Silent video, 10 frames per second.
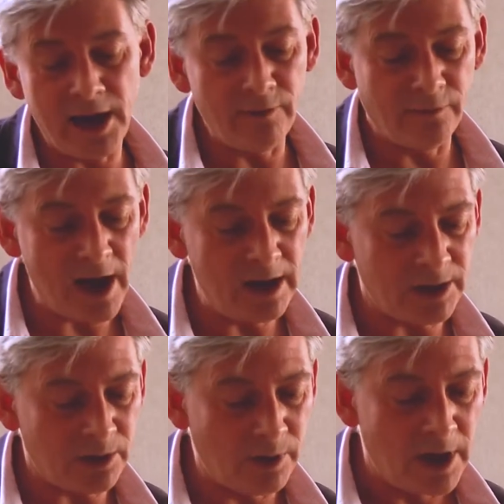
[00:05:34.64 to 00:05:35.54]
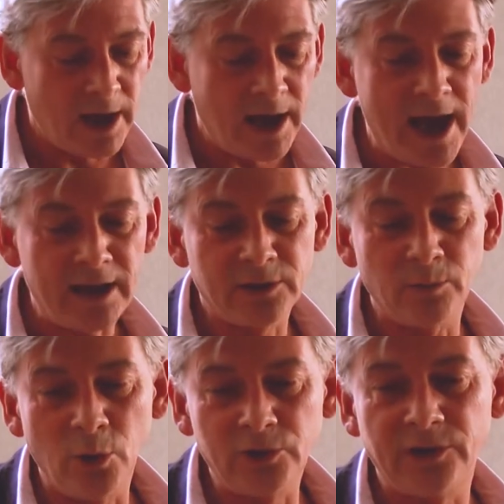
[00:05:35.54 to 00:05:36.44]
in value, and
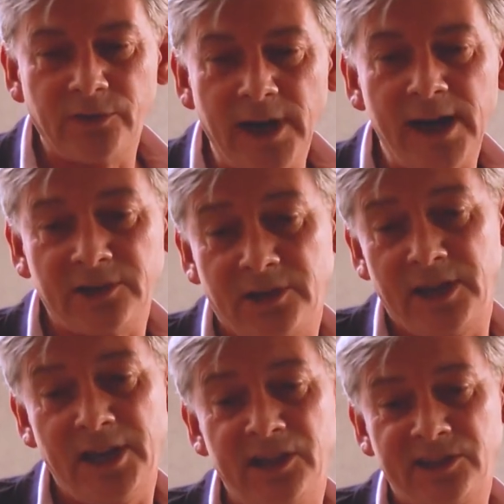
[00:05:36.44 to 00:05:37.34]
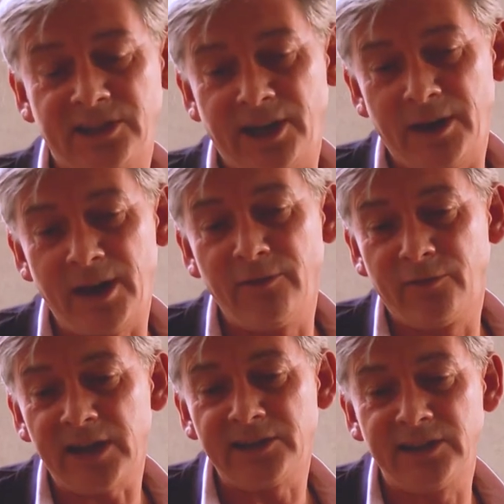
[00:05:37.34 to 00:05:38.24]
most of that is
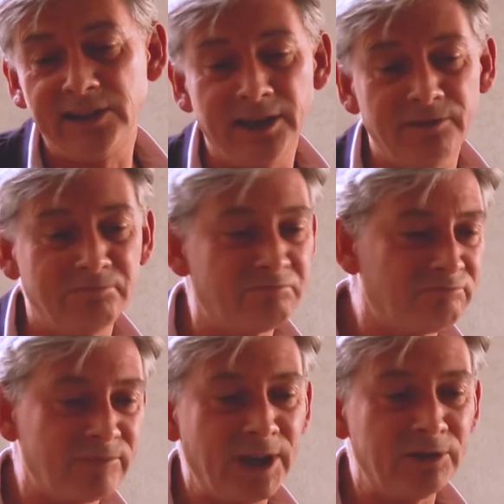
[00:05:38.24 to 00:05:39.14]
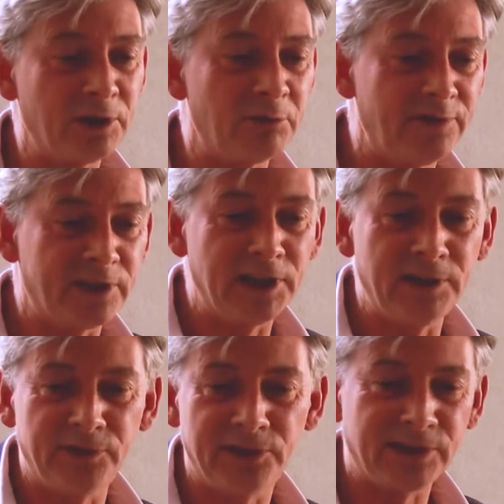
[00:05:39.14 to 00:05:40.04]
invested in
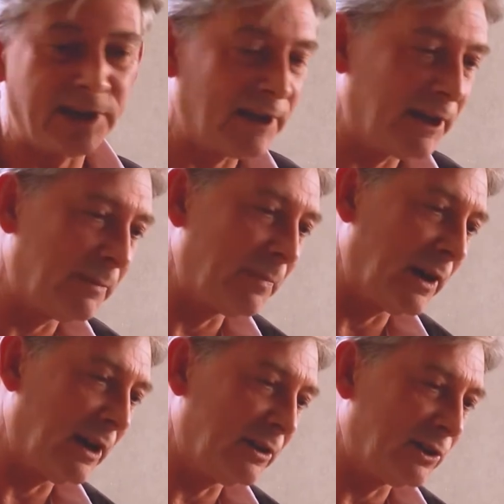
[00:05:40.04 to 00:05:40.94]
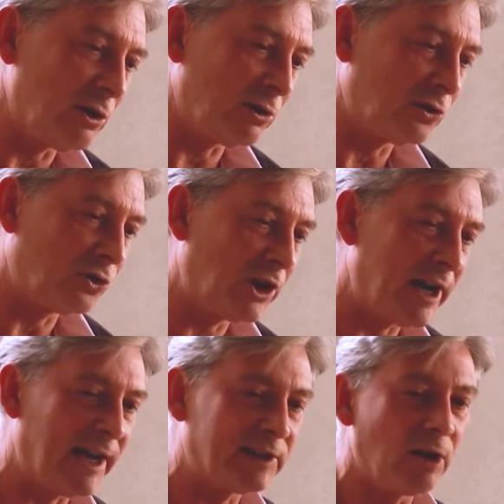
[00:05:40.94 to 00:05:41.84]
derivatives, stocks and
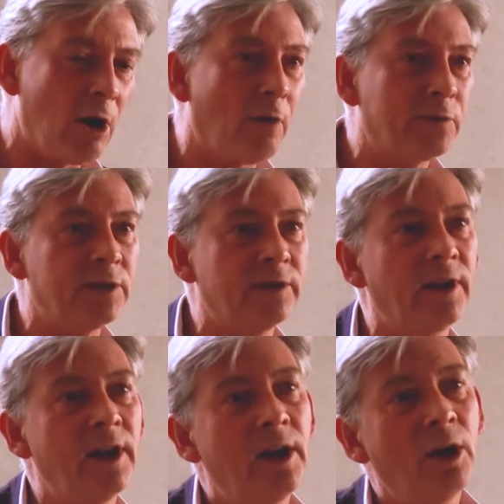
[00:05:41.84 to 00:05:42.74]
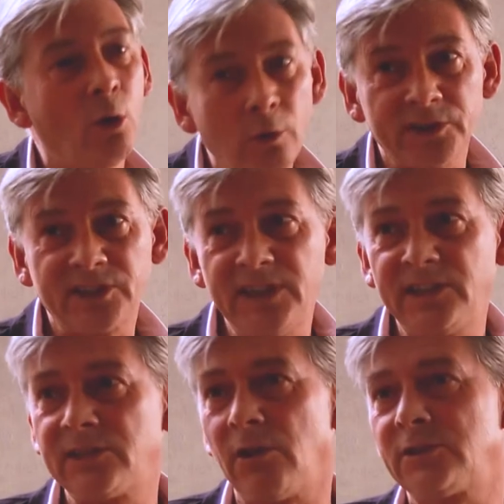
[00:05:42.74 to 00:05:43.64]
shares, often
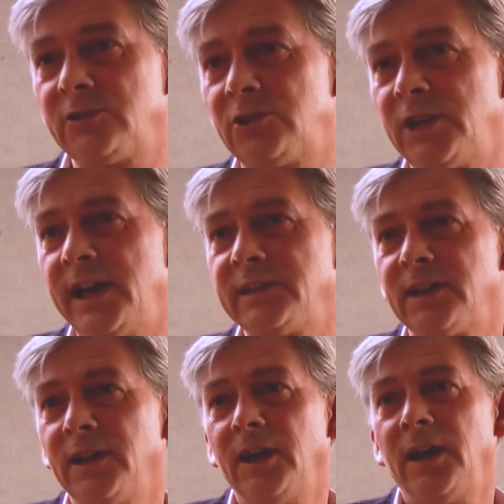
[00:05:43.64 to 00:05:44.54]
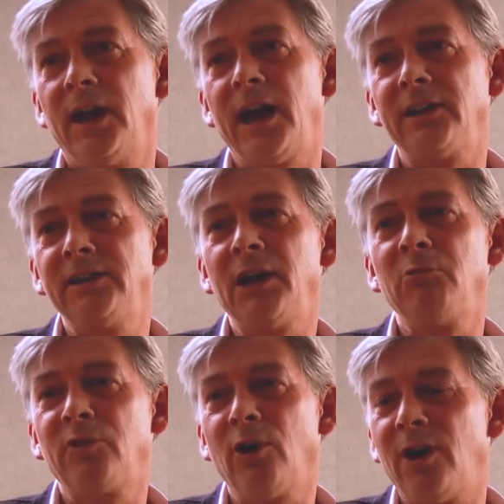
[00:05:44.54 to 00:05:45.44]
overseas stocks and shares, and yet
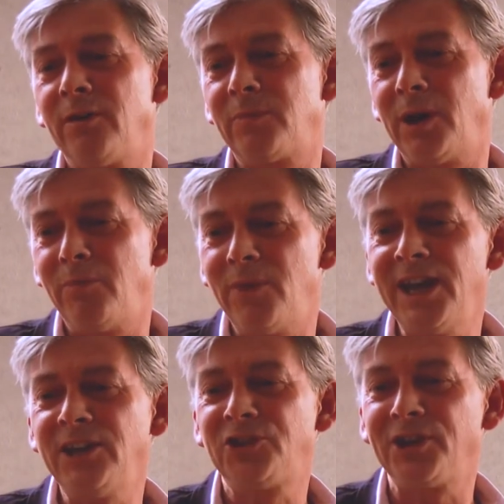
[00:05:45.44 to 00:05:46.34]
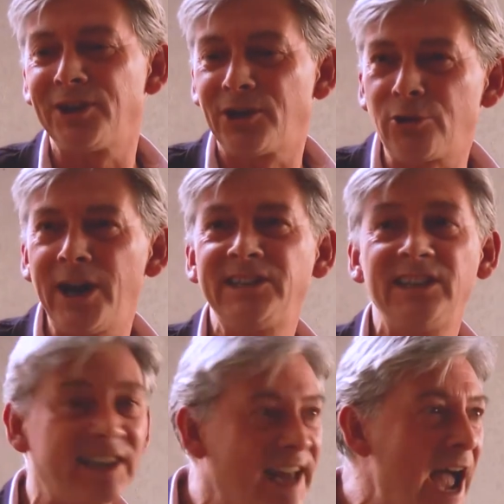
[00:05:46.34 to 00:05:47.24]
we've got a major
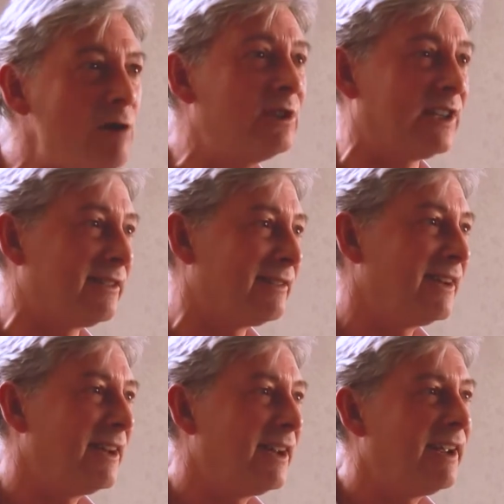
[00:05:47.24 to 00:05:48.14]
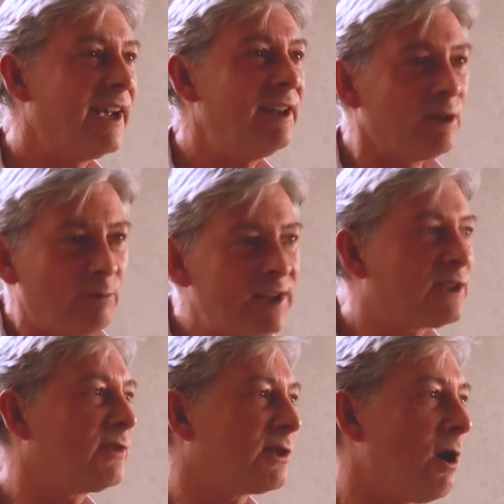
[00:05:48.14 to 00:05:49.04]
crisis in housing in the
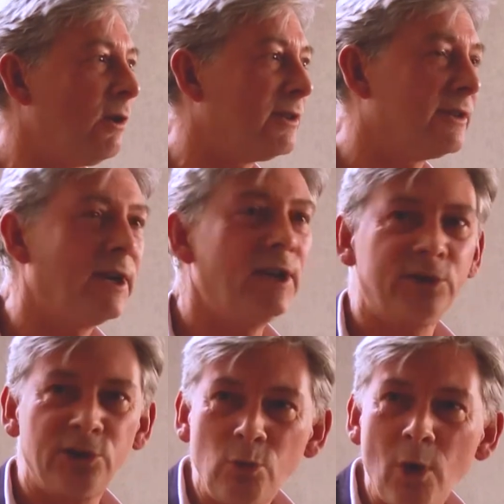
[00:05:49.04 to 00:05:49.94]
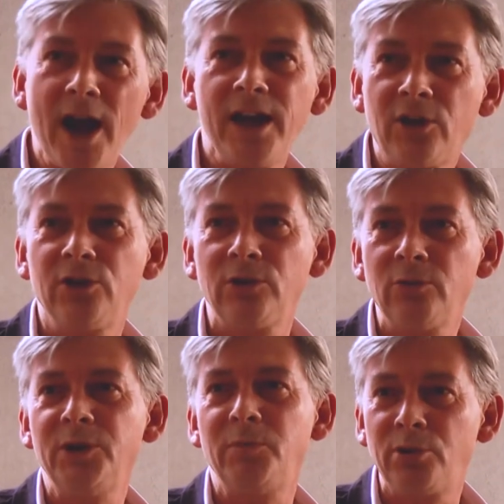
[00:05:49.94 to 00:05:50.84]
west of Scotland. So why
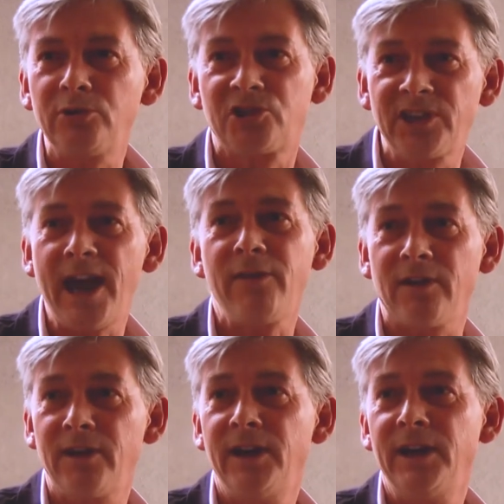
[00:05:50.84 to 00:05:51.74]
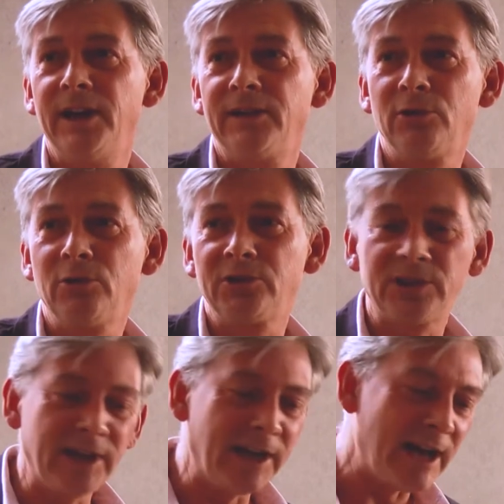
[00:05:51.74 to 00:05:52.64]
couldn't we put together
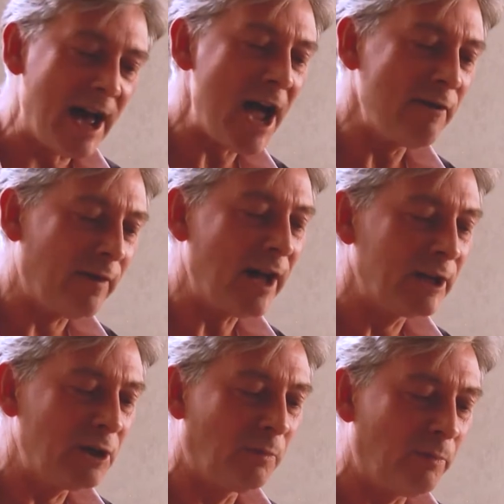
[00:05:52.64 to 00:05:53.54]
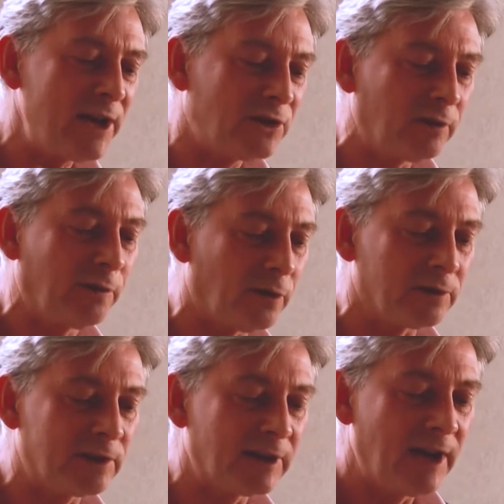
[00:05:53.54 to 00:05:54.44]
those high value pension
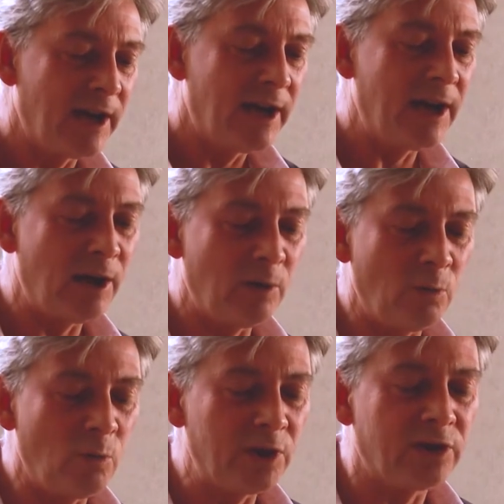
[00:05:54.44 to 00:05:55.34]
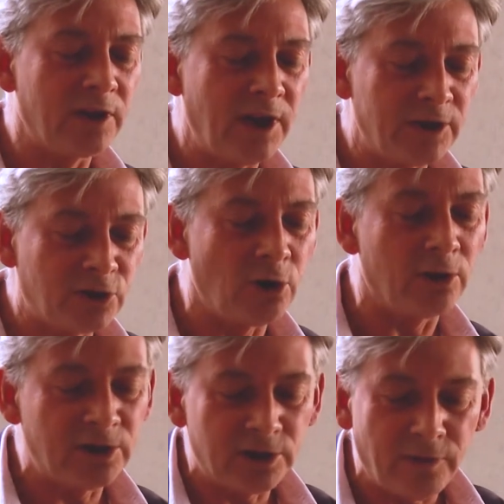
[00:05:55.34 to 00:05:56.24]
funds with the
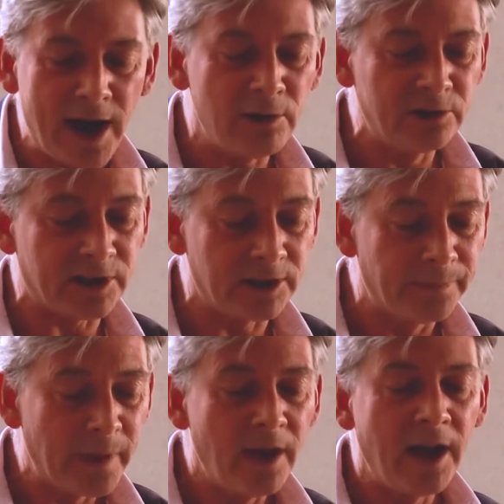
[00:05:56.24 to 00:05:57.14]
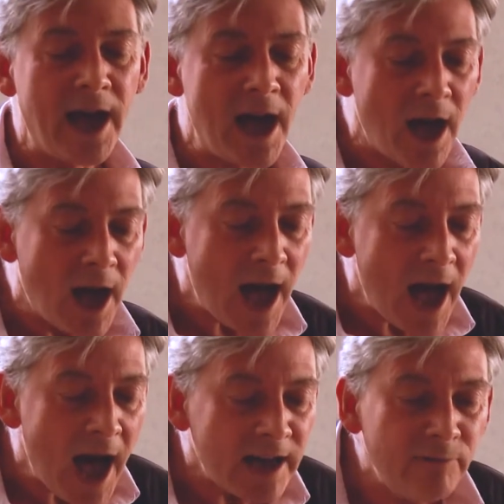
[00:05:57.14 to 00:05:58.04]
shortage of housing
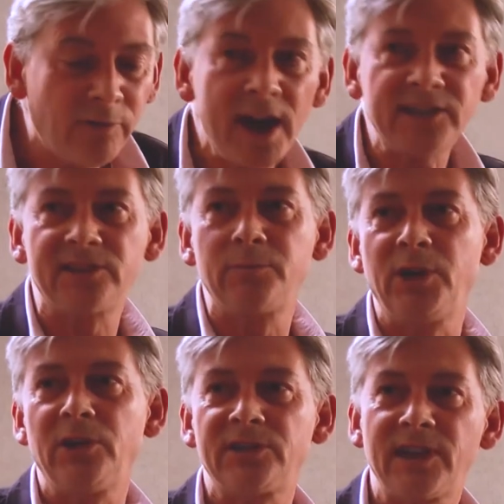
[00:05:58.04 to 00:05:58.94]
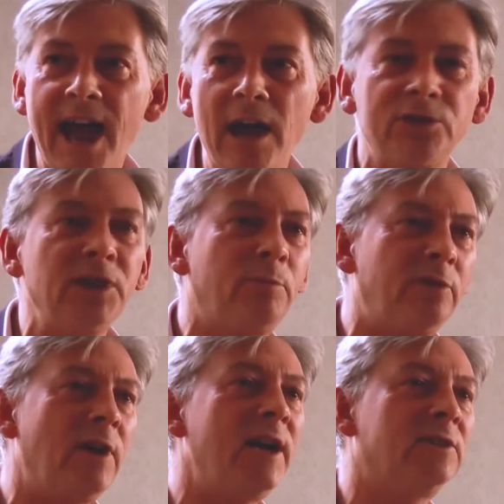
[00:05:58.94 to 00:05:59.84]
and invest, because housing
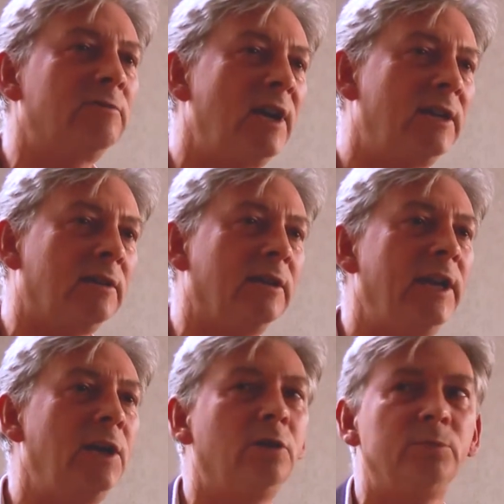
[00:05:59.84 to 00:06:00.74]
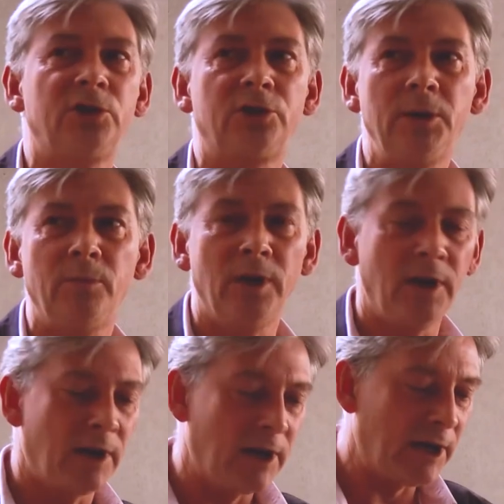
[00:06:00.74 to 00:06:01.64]
provides a regular income stream
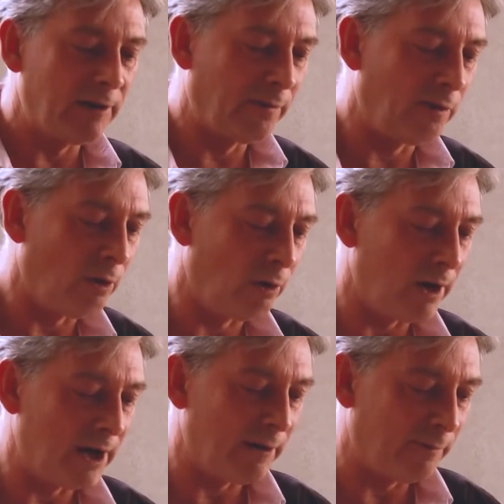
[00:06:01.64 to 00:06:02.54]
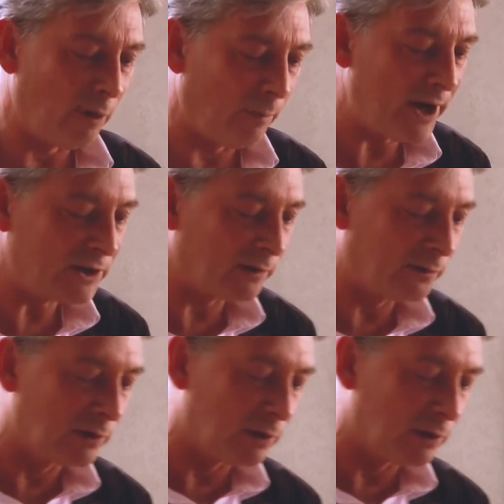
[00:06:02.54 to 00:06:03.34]
for pension fund